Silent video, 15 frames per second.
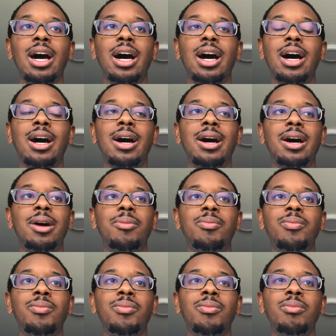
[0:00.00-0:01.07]

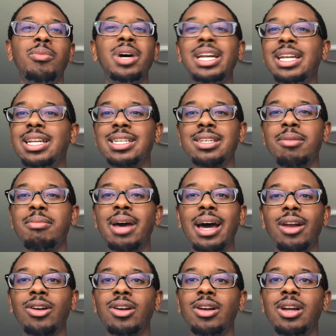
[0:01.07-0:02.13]
um, money doesn't
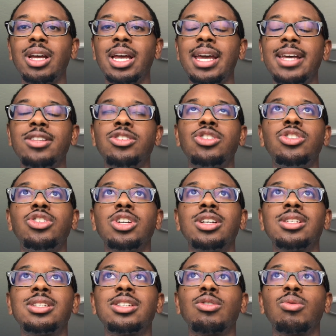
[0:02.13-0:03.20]
matter. It's
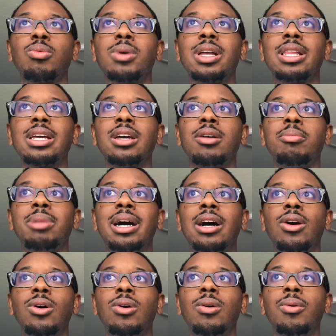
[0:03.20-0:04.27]
just really
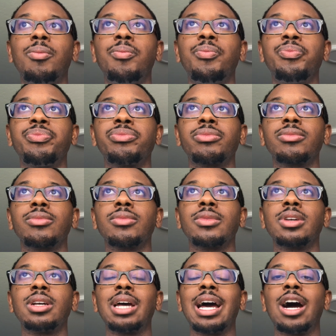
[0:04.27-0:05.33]
about
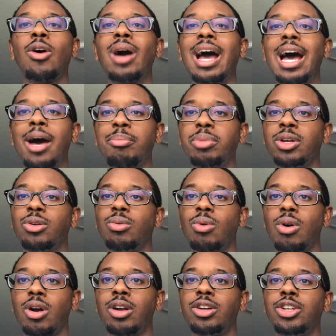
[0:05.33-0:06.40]
how happy you
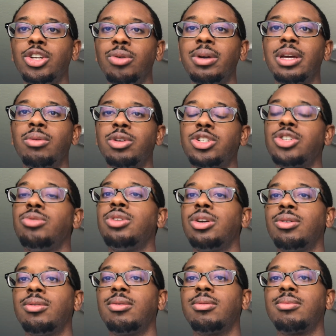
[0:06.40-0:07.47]
are doing what you do,
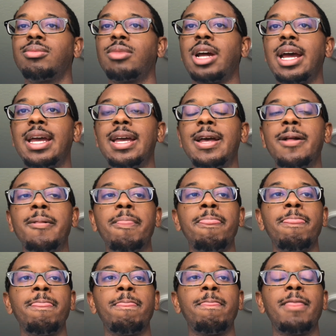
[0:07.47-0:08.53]
right?
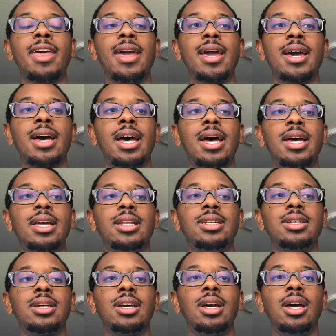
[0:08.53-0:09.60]
And
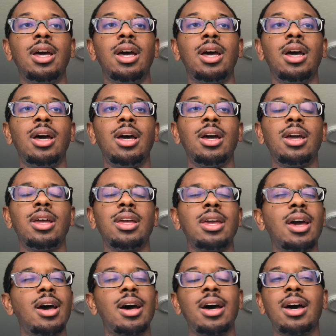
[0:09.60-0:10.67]

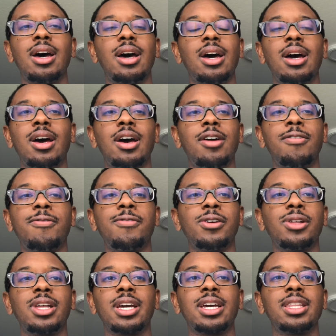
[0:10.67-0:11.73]
yeah, I, I feel
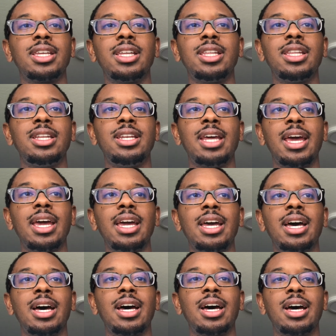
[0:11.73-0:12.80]
like at the end of the day,
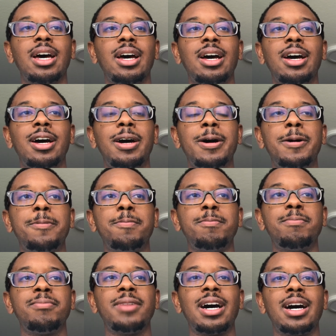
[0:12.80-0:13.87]
uh, um,
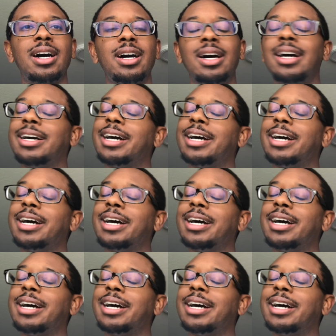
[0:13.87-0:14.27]
I,